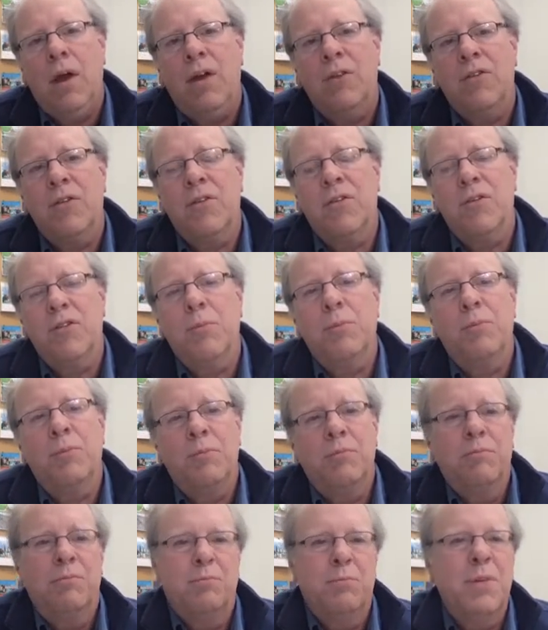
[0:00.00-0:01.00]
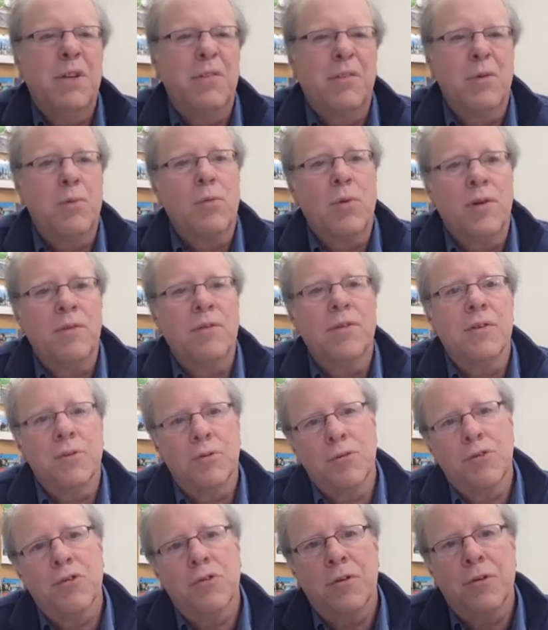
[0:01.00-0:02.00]
And so there's a bit of a
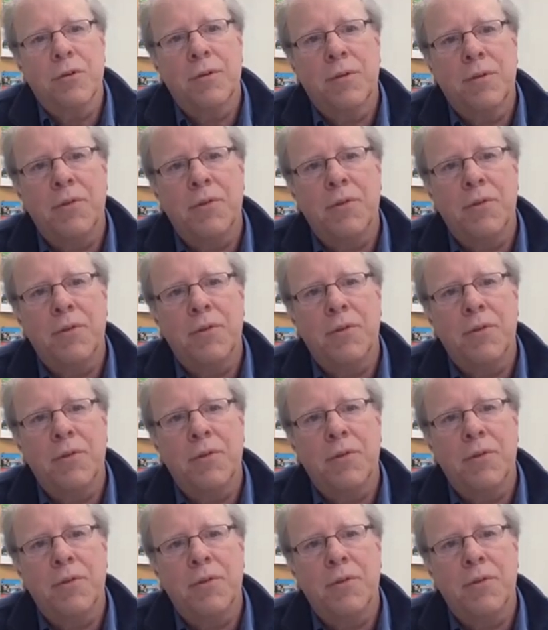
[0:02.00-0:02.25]
revolution